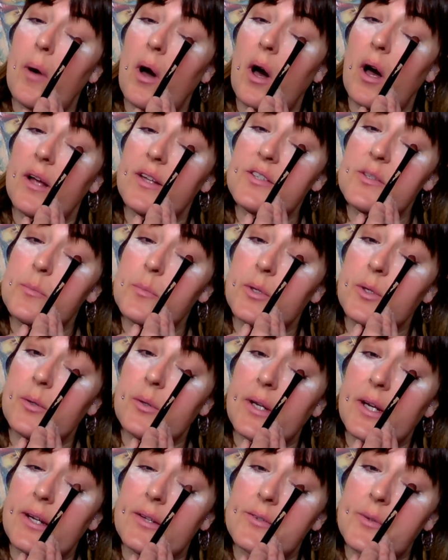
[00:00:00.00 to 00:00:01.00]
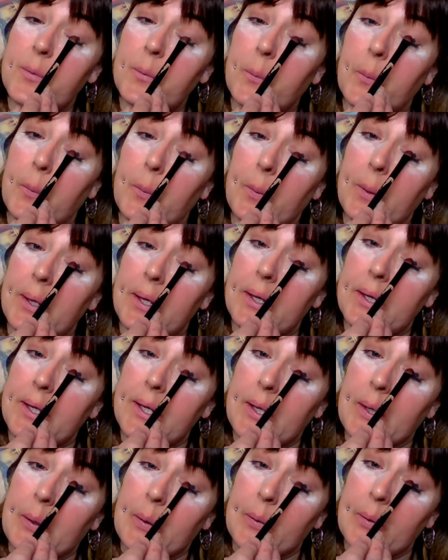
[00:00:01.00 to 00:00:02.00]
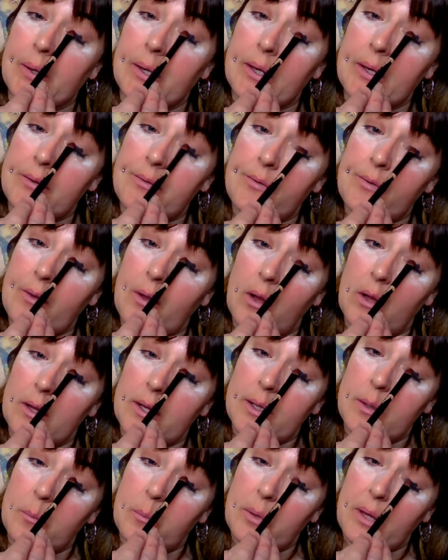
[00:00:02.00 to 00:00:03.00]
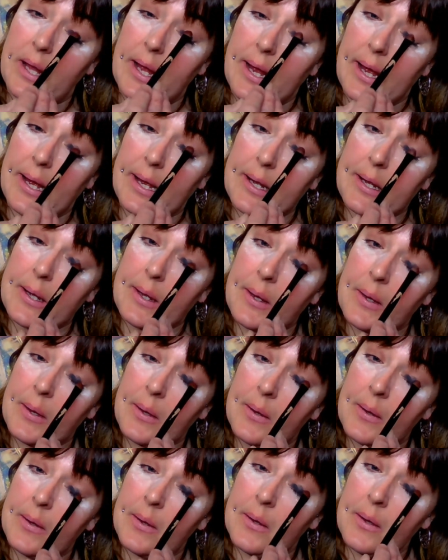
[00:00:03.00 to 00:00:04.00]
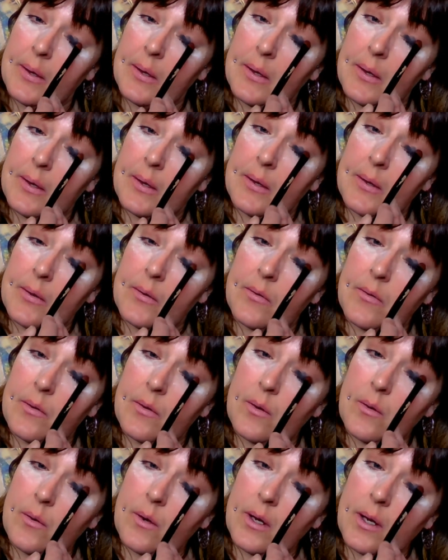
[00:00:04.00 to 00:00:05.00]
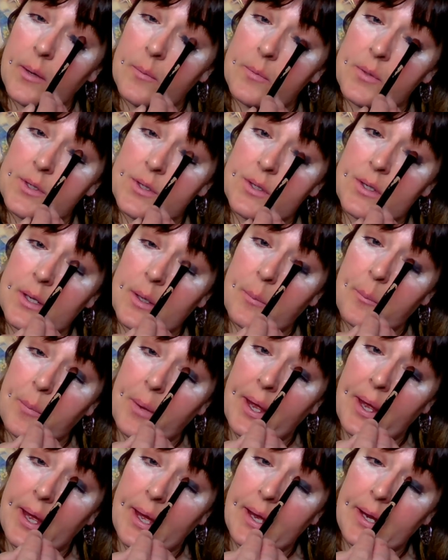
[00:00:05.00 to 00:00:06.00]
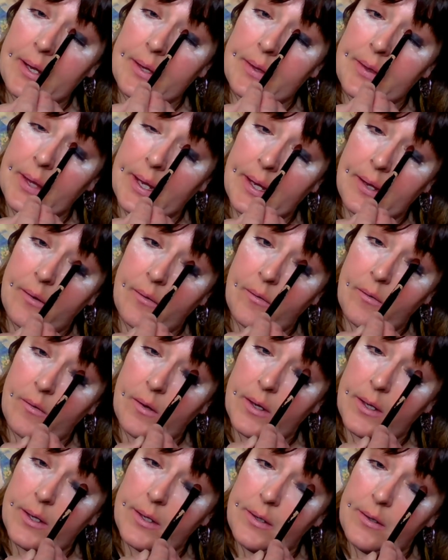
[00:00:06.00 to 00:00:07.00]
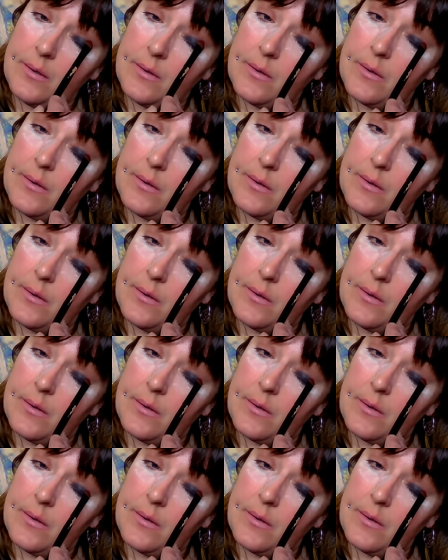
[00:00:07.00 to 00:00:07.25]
Boss Mood has a really good solid black. So I'm just going to pack that on.